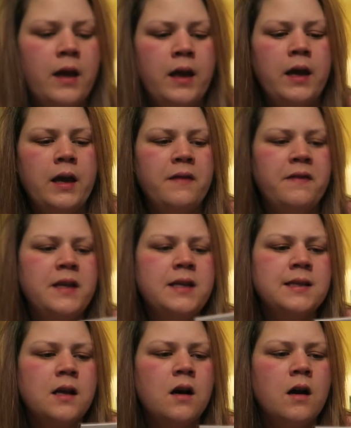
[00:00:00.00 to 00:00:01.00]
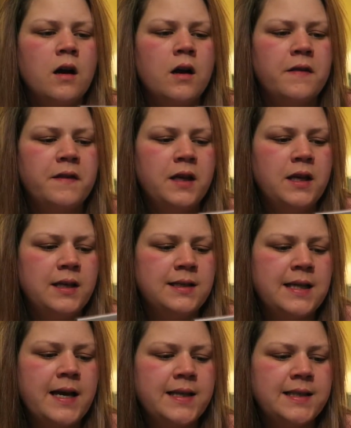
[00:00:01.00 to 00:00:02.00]
And these are the
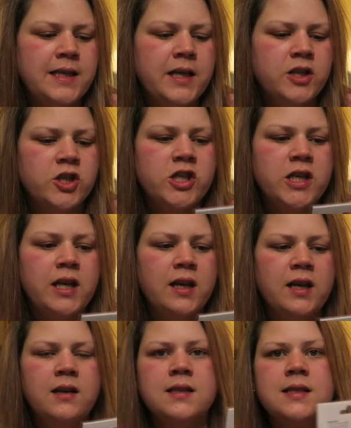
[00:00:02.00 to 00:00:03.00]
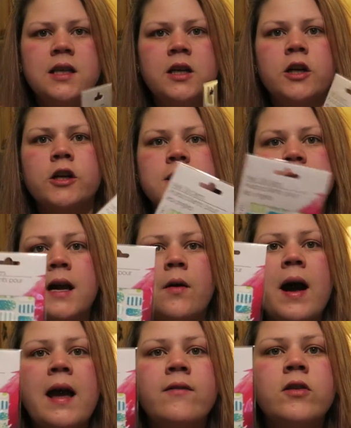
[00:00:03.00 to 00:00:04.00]
Sassy and Chic nail stickers.
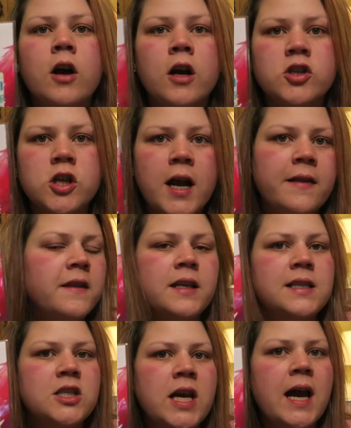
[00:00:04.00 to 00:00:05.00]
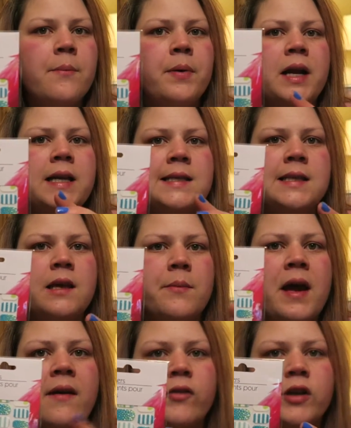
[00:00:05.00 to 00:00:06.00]
Now, I have not tried these yet, but I see
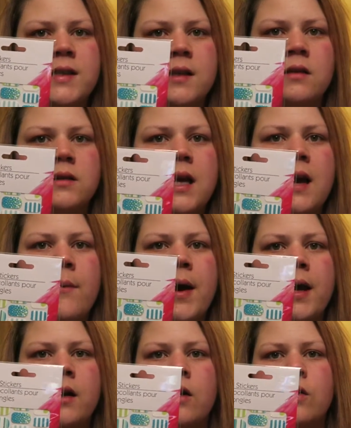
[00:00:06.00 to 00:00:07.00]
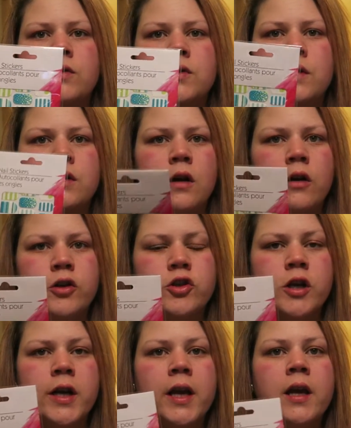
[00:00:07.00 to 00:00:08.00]
them every single time I go to the Dollar
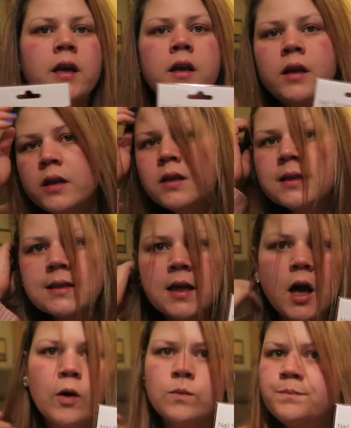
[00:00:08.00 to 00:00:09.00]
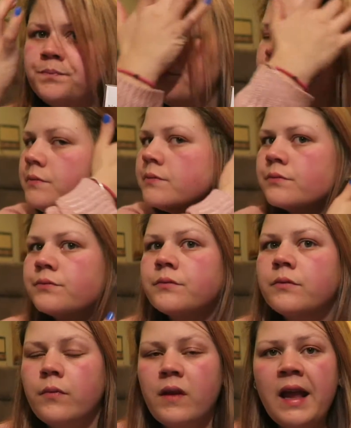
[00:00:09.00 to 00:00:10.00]
Tree. So,
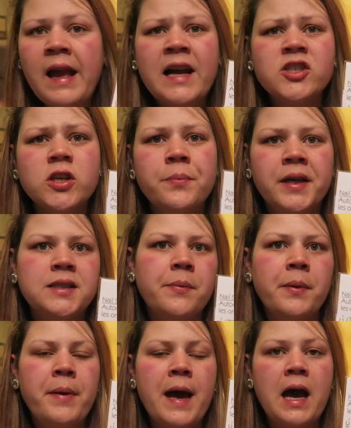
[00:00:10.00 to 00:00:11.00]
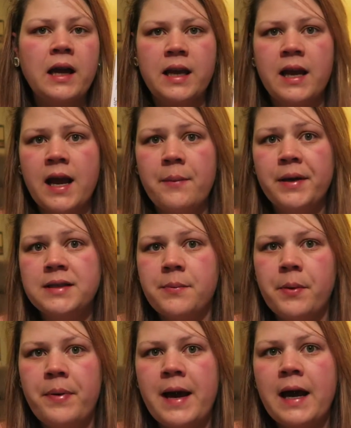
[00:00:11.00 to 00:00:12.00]
Ashley picked up a pack and I picked
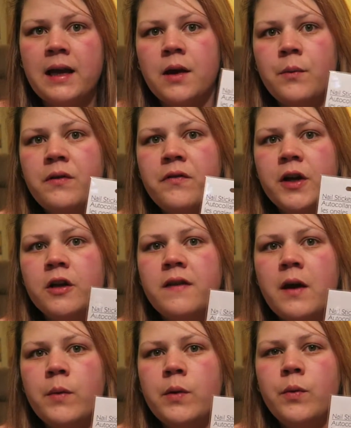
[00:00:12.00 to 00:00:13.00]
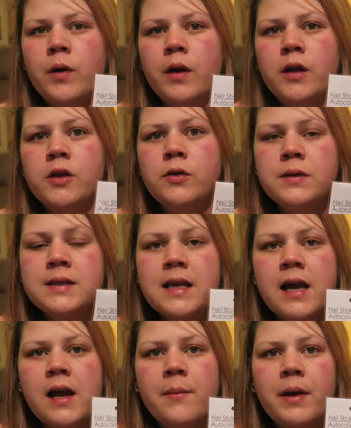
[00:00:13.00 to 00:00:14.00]
up a pack and we figured that we would use
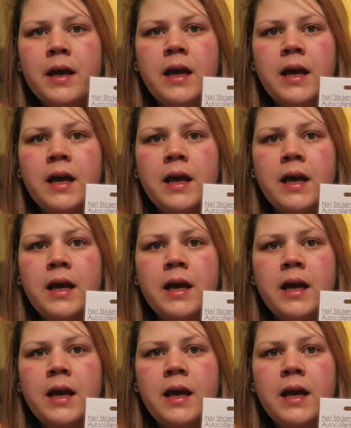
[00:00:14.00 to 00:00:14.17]
them